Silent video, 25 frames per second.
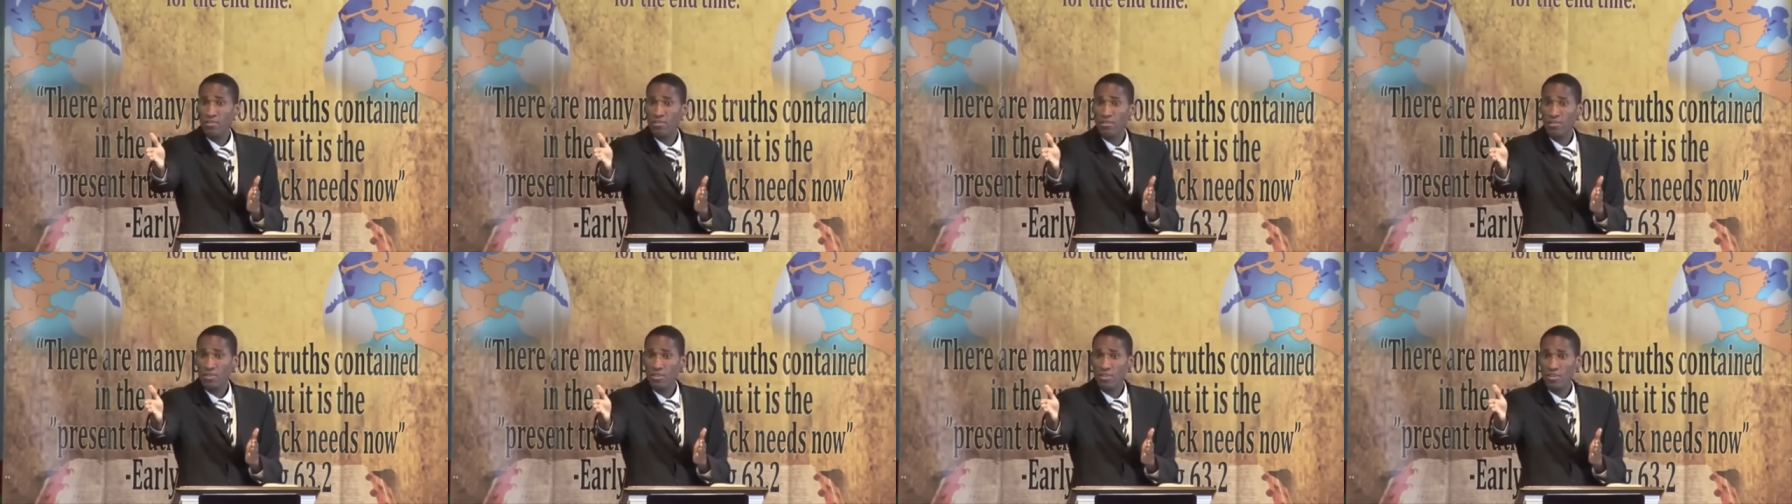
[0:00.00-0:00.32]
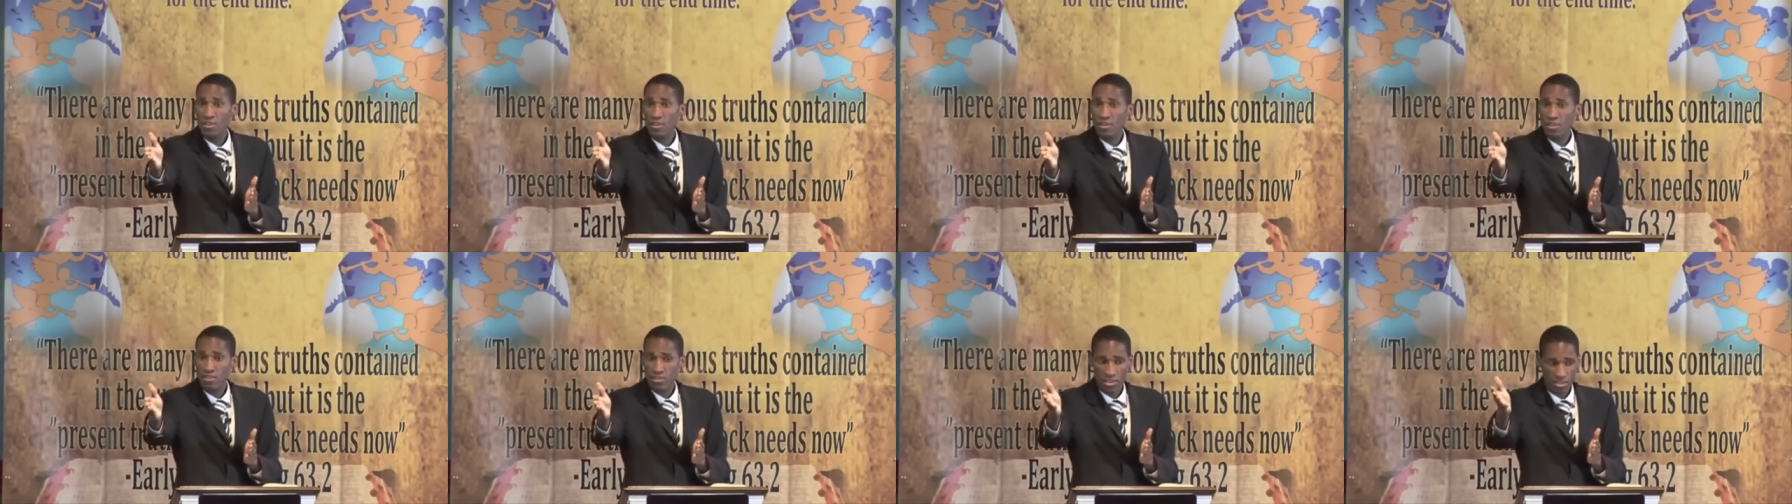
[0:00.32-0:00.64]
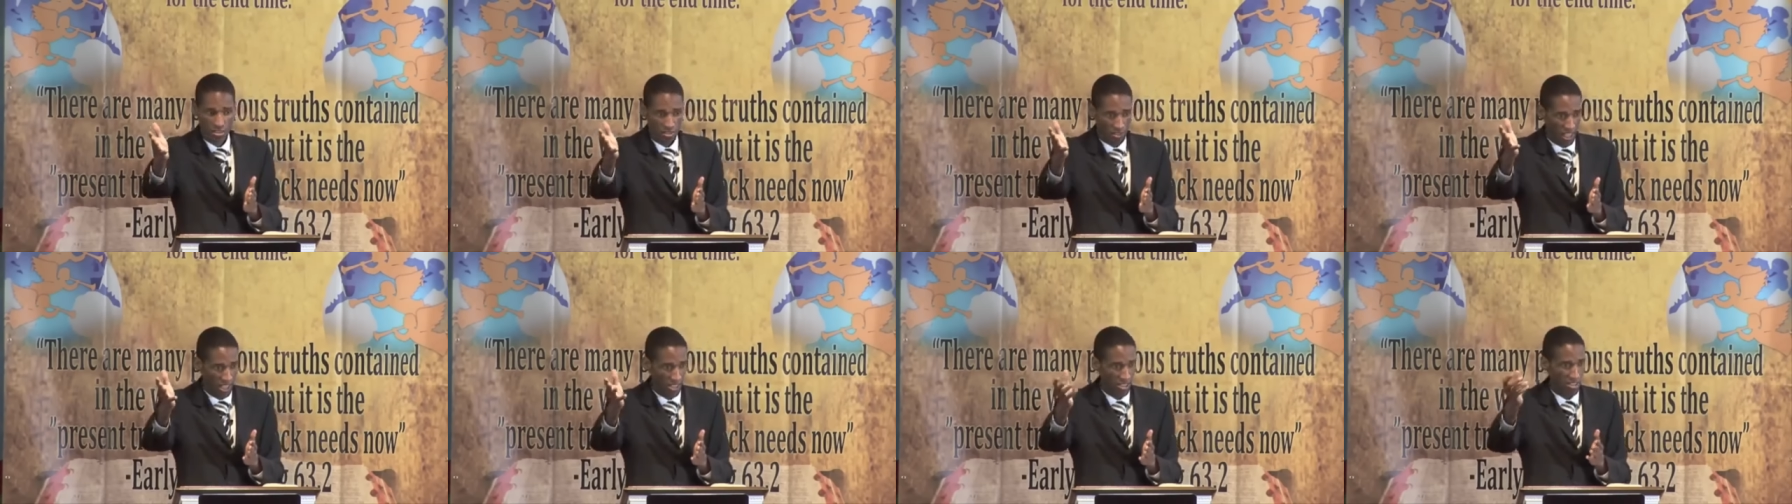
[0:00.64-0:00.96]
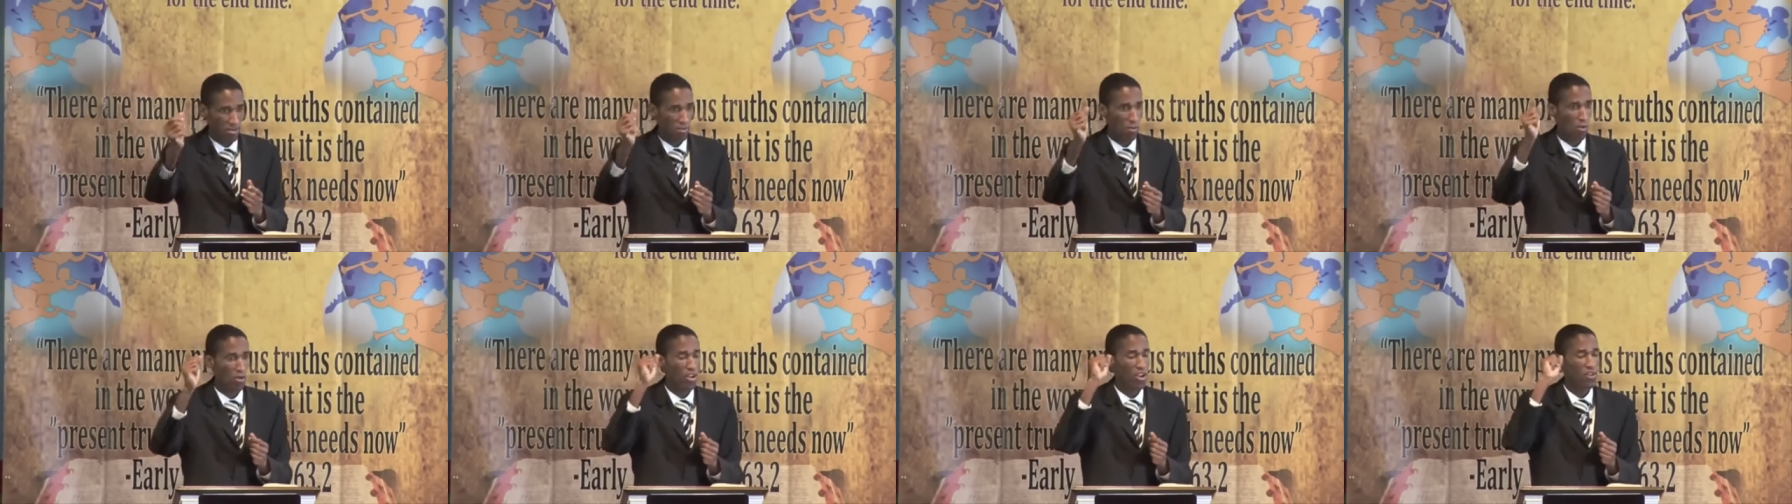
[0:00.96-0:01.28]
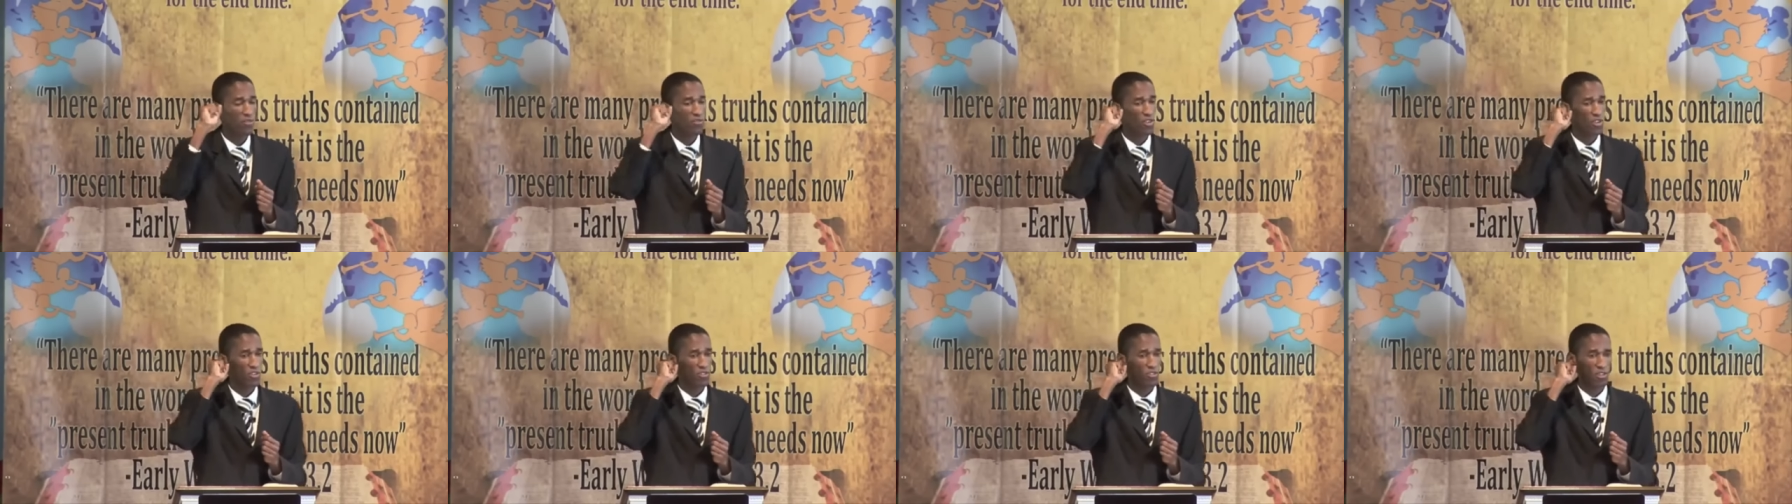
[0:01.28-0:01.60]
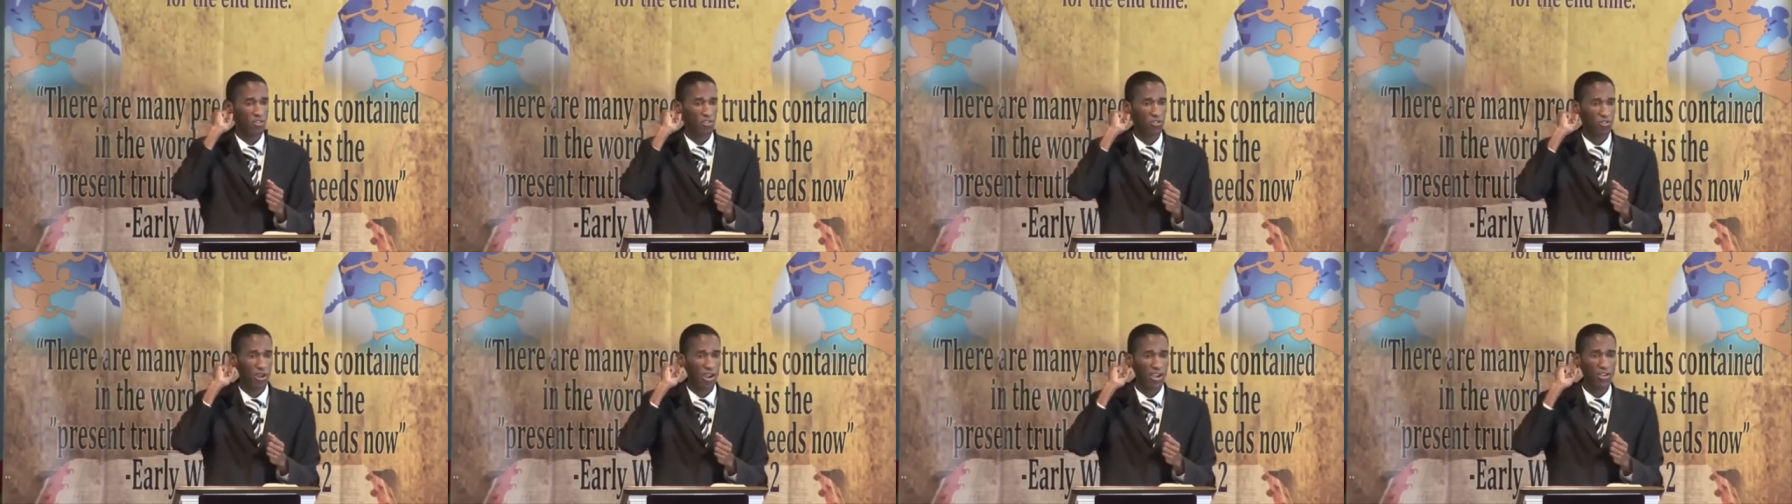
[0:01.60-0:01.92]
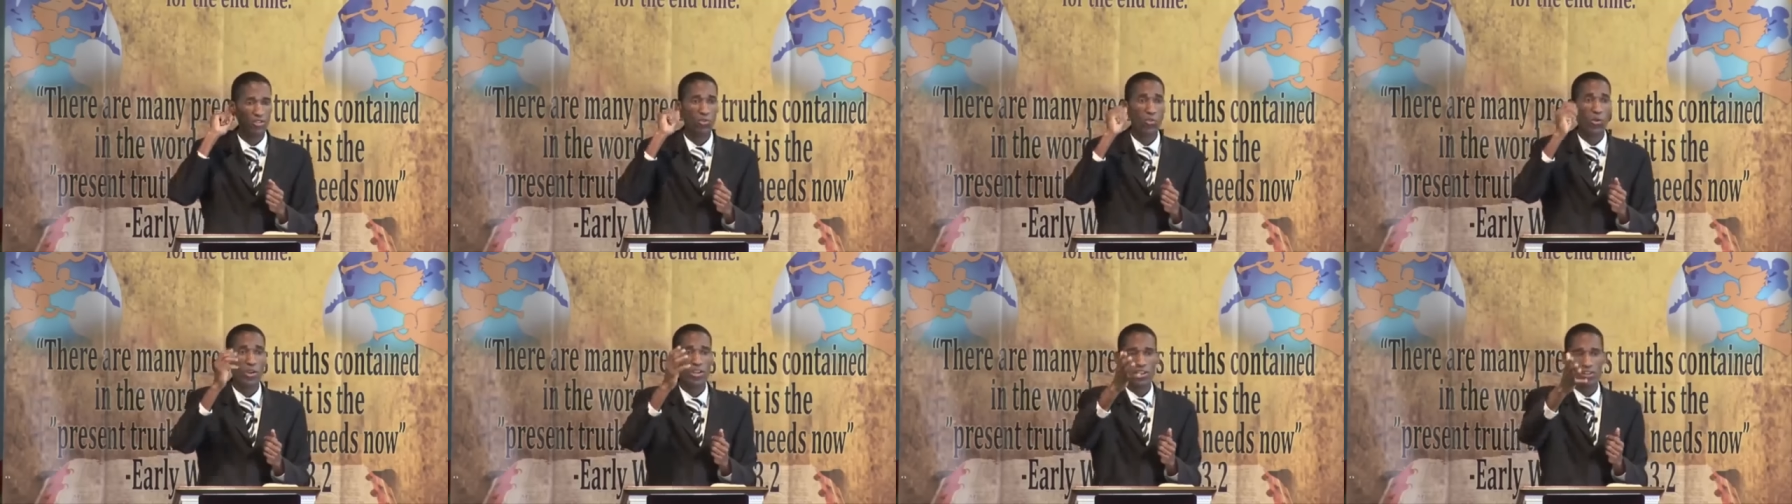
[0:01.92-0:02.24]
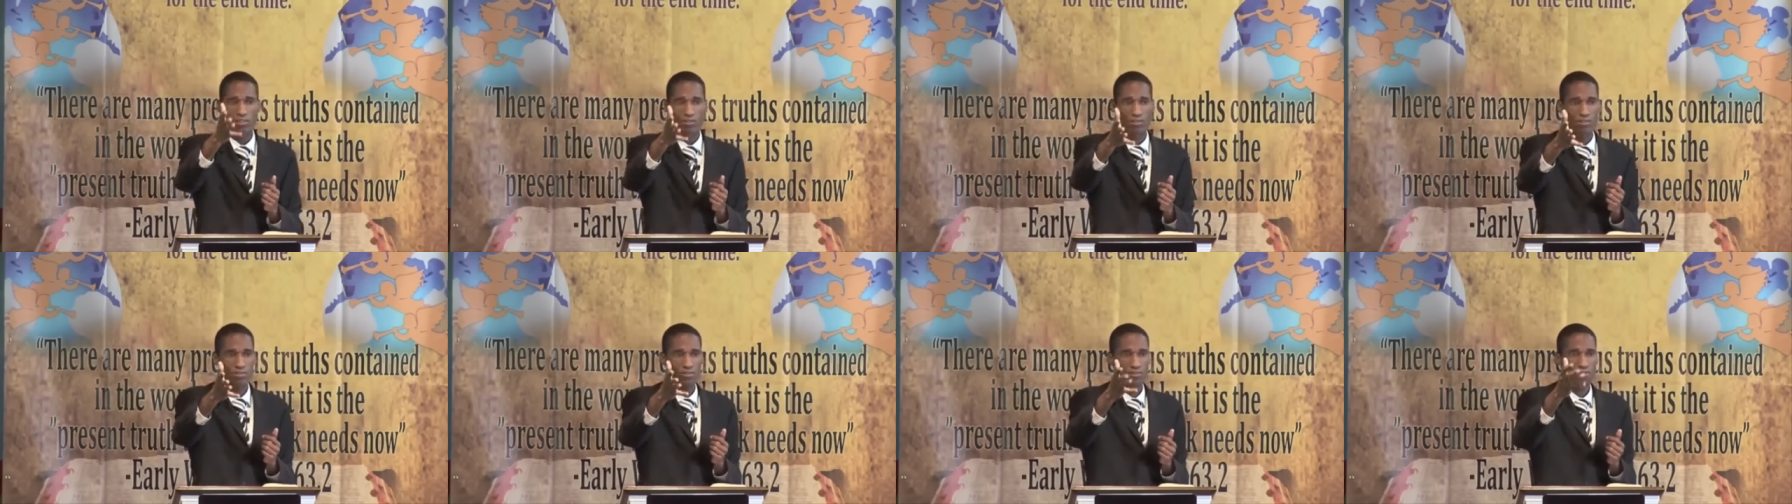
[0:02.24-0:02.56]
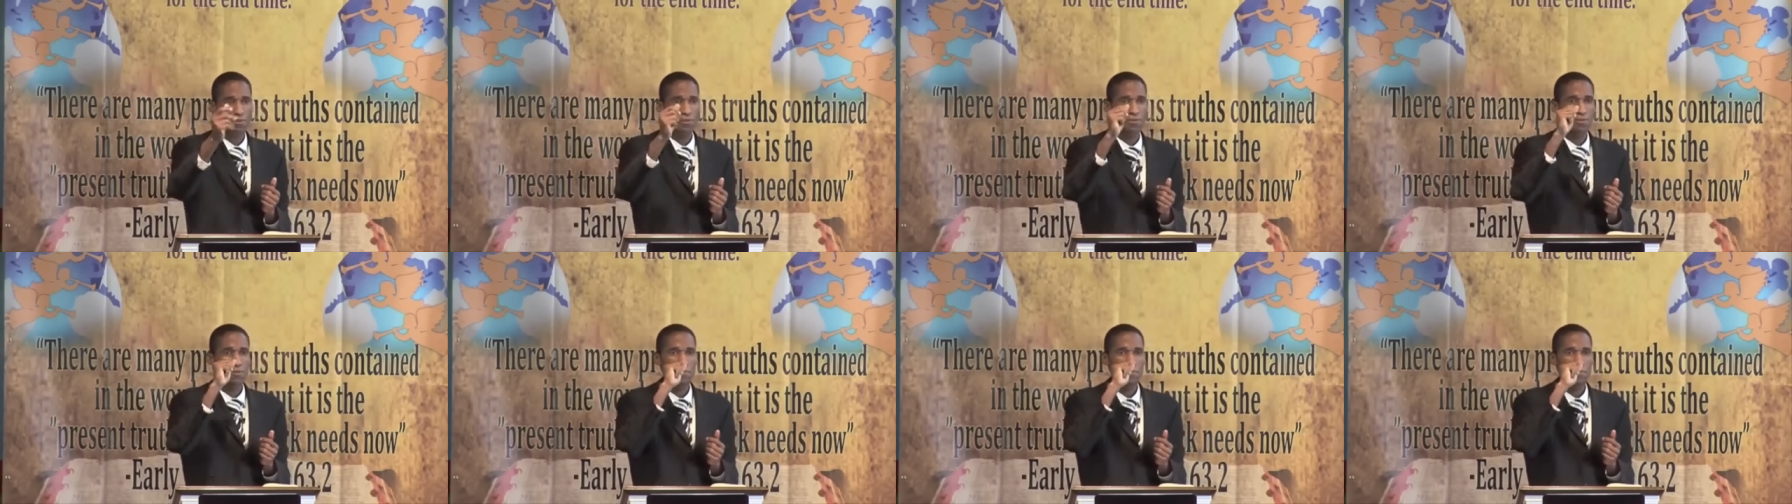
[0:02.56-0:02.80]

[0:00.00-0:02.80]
Testimony. The testimony of Jesus Christ. What else?